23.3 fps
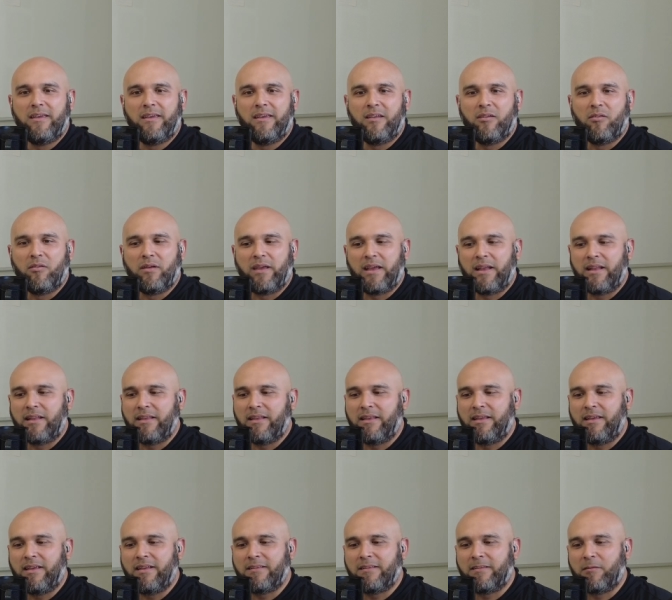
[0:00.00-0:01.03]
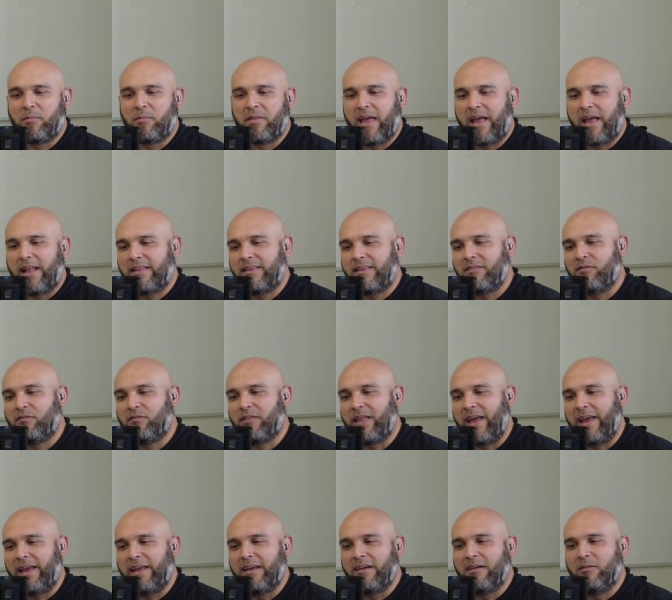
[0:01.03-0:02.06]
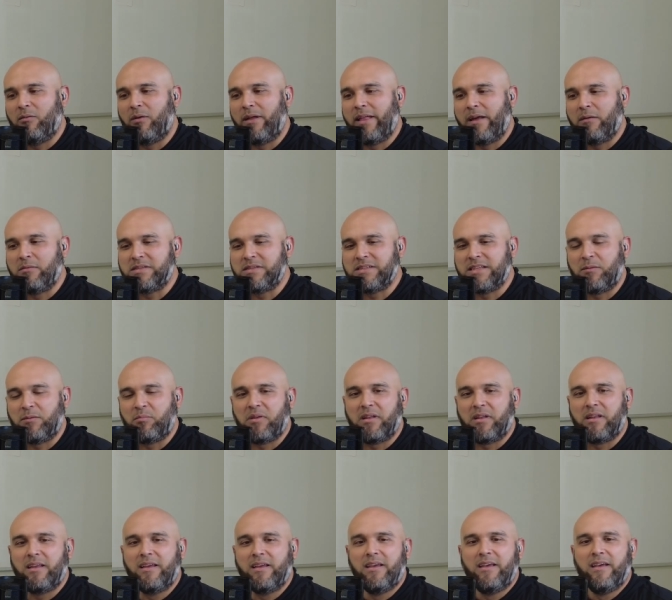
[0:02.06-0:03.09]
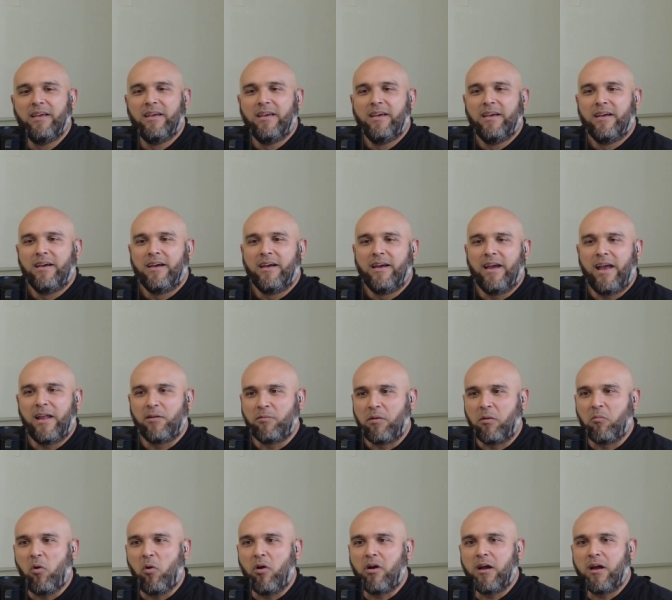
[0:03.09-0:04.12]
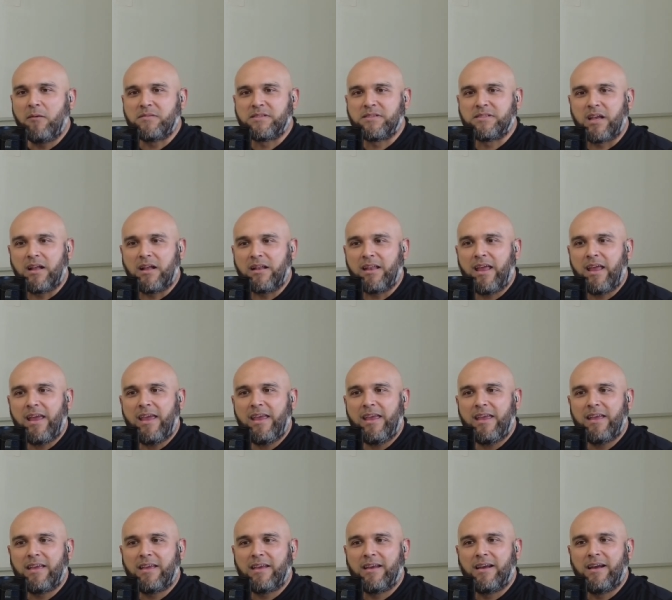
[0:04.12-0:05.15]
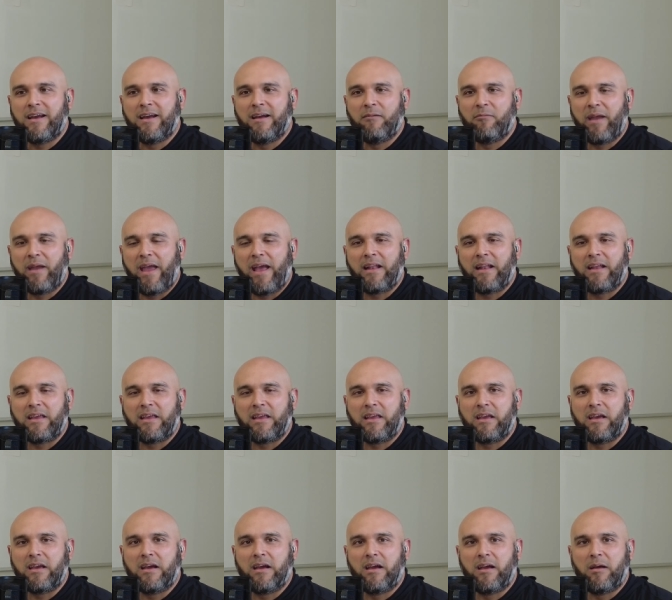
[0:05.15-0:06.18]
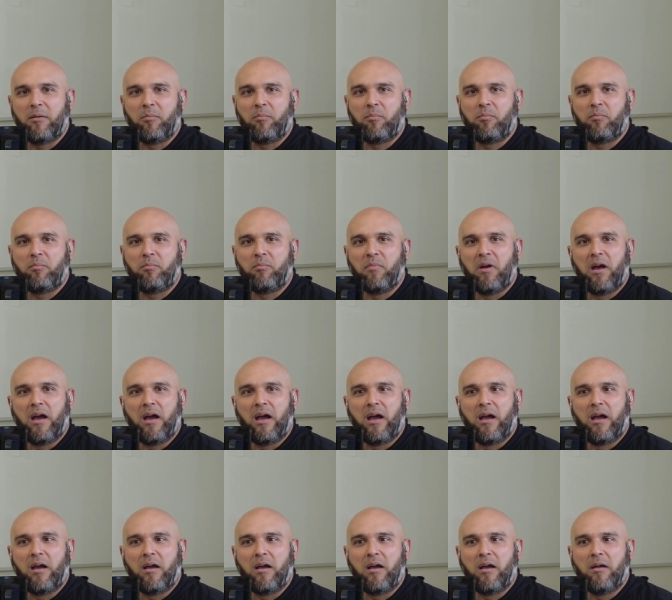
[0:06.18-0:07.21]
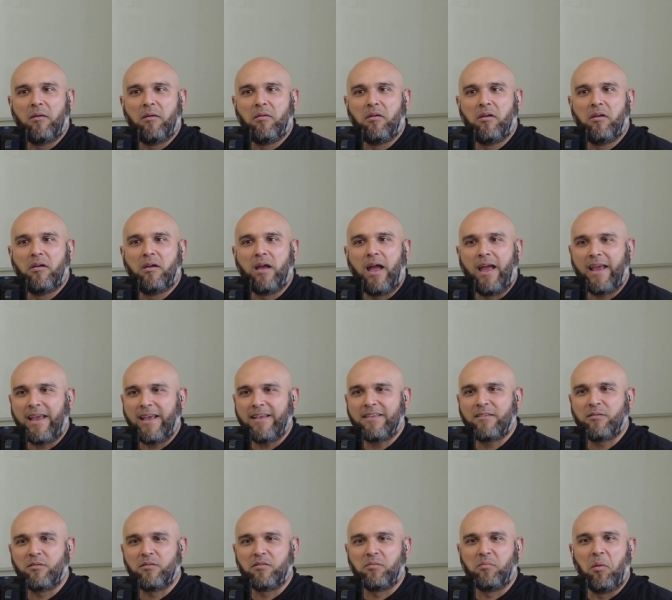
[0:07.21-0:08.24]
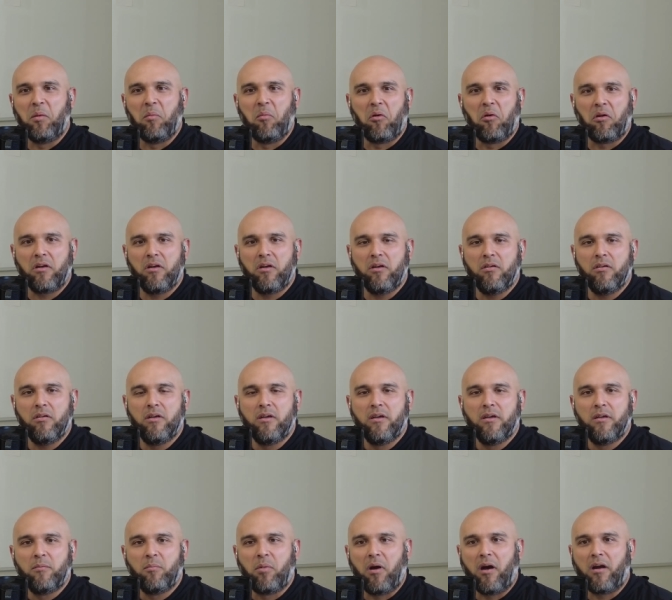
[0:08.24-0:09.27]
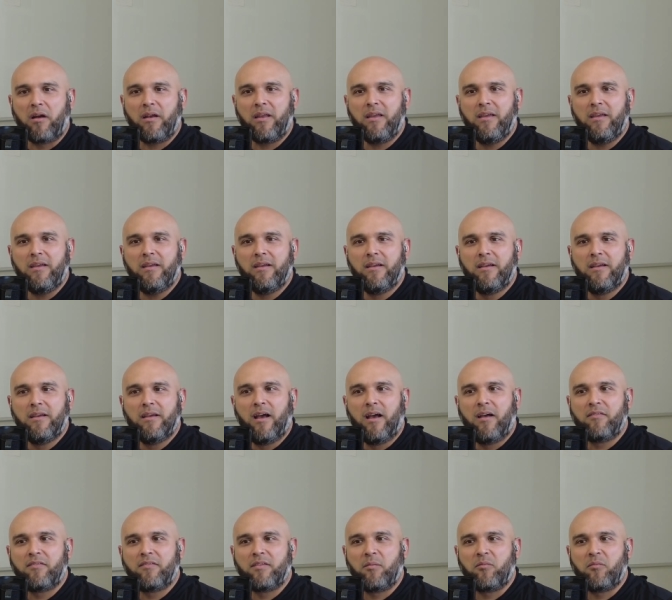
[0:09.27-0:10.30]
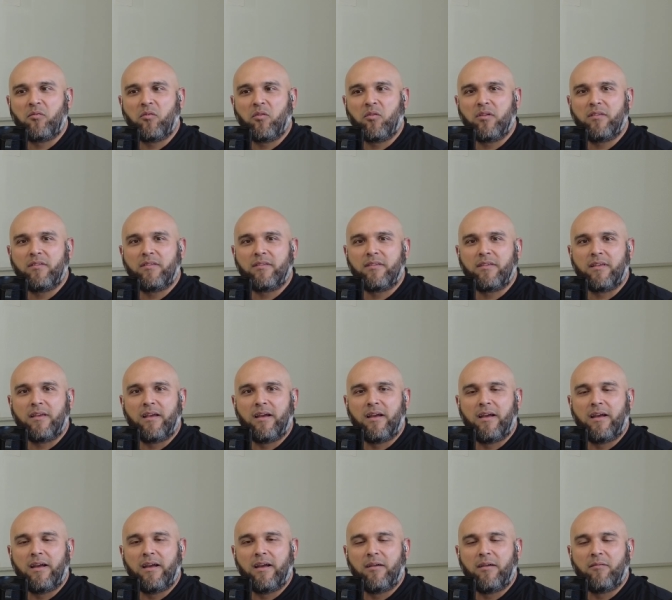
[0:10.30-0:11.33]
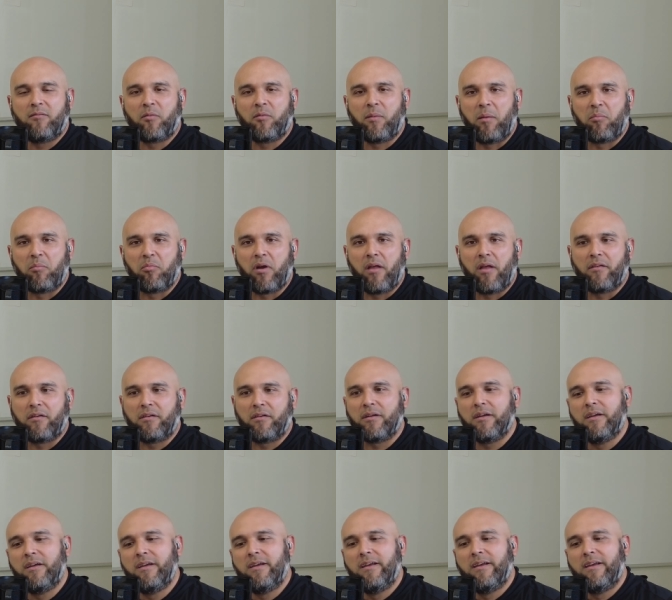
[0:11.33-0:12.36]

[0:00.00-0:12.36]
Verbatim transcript: you know, get get some of that flight while I was sleeping. Uh, anyway, woke up Sunday. Uh, we had a, uh, uh, I guess it was a memorial party of some sorts uh, for my brother.